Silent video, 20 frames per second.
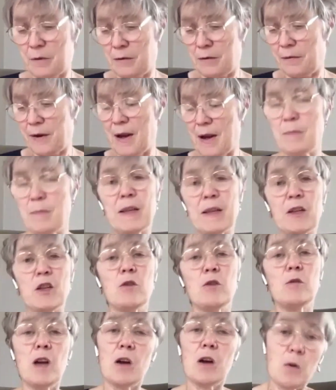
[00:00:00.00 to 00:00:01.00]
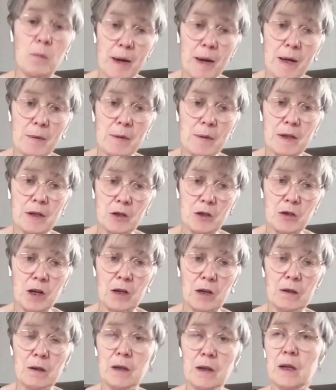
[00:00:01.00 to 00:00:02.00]
family that you know, a baby that you
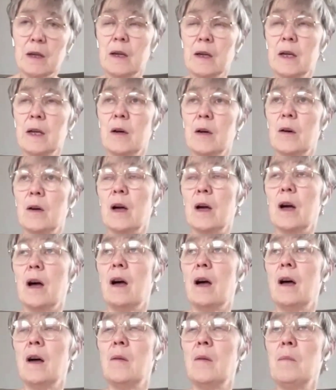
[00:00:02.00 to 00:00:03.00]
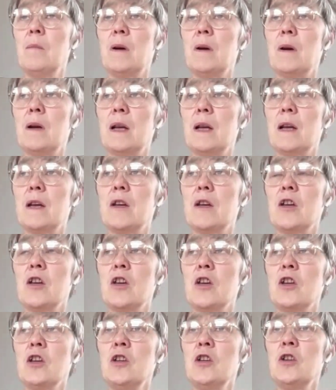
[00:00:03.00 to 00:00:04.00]
know,
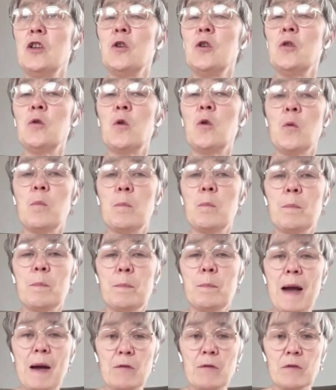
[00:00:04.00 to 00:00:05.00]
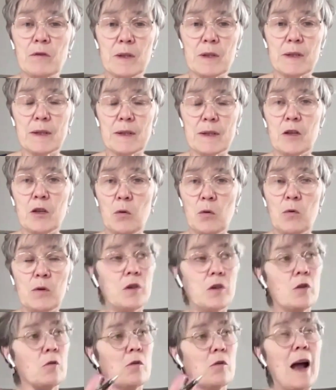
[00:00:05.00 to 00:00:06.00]
your boundaries,
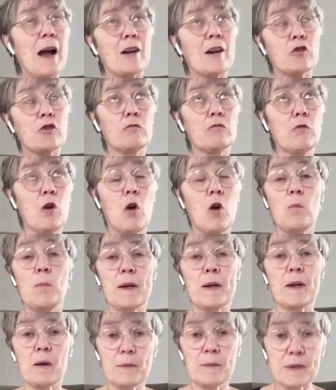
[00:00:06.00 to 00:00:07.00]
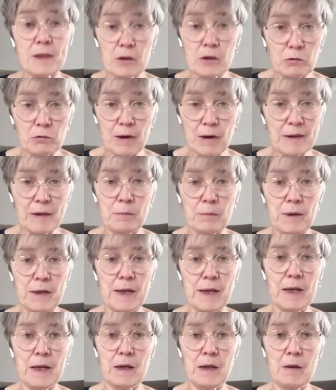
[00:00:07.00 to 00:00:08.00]
your actual role becomes
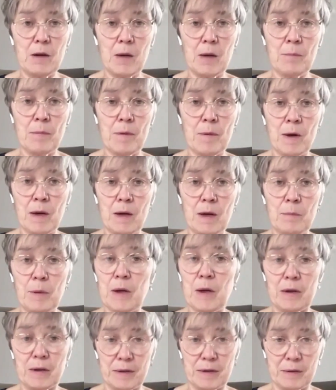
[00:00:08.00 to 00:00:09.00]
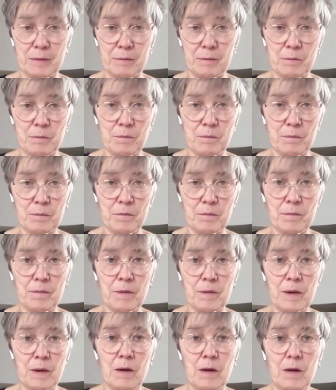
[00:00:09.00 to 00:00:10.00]
incredibly blurred.
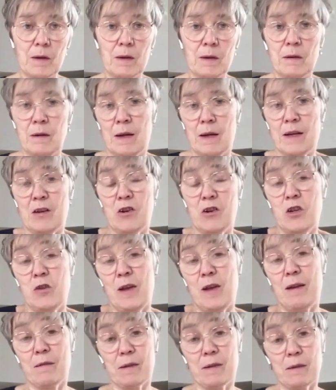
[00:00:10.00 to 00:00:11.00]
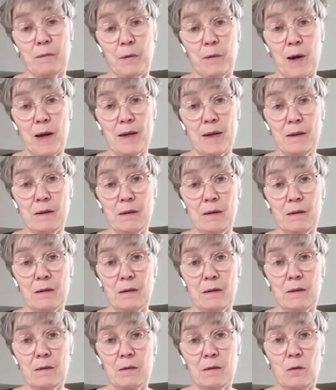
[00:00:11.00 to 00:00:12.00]
Like, are you there as a friend,
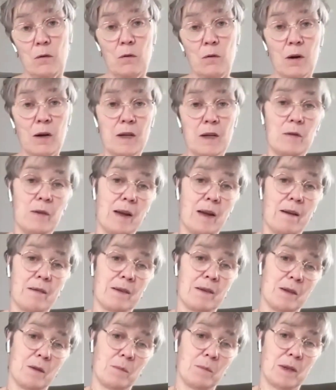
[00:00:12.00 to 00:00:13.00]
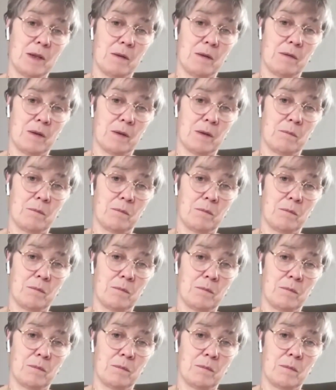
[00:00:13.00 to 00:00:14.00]
or are you there as an observer?
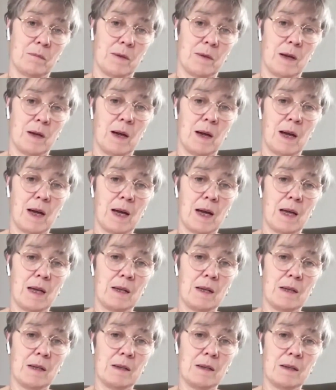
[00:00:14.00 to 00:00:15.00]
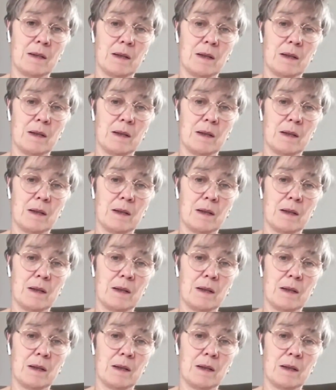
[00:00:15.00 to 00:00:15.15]
And